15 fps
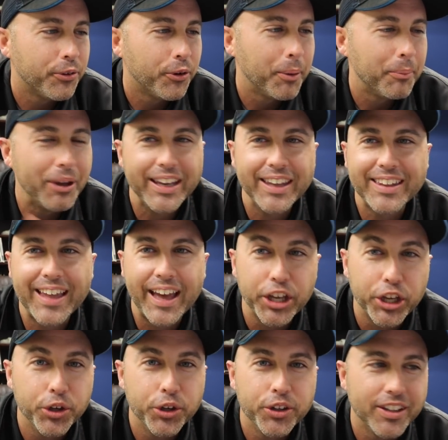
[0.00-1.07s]
for making that
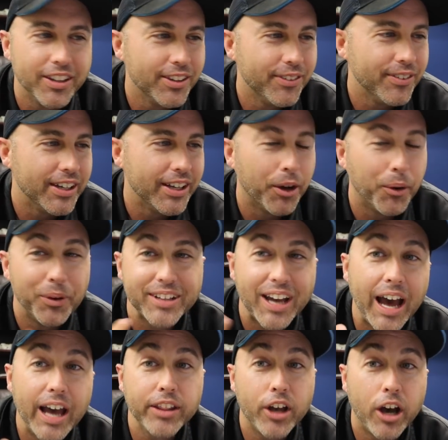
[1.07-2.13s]
Googans video, which
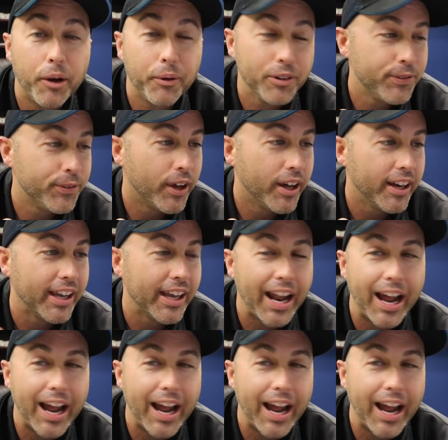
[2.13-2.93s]
I thought was funny.